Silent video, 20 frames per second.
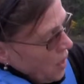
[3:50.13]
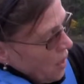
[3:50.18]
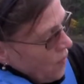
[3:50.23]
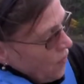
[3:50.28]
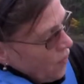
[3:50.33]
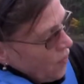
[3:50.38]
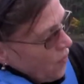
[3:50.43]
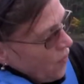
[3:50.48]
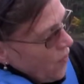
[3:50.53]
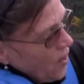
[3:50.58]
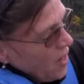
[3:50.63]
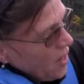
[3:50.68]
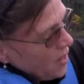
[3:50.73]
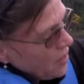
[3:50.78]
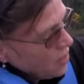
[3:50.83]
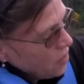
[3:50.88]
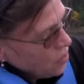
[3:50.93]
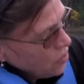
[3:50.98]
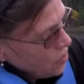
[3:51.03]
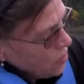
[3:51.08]
If you
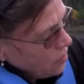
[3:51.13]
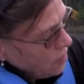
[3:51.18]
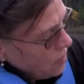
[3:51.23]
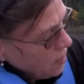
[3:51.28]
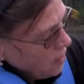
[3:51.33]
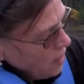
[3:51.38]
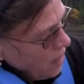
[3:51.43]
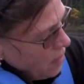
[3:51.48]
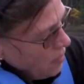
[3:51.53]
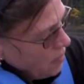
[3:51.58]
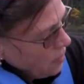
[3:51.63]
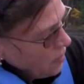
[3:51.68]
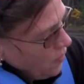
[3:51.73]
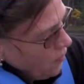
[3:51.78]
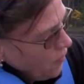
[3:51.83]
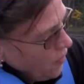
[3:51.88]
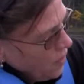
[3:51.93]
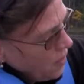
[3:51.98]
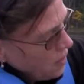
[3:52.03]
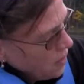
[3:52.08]
find as you're out in the
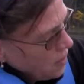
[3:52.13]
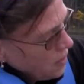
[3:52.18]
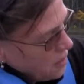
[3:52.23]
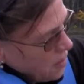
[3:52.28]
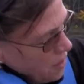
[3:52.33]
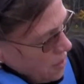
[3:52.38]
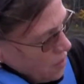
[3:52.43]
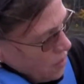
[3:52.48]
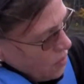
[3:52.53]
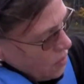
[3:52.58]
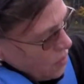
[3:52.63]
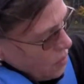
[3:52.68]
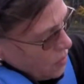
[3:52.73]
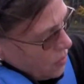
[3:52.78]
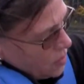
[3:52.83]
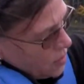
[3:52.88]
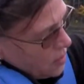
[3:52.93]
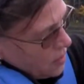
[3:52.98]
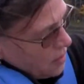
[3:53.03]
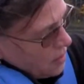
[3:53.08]
field that you
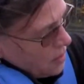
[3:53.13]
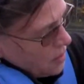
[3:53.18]
notice that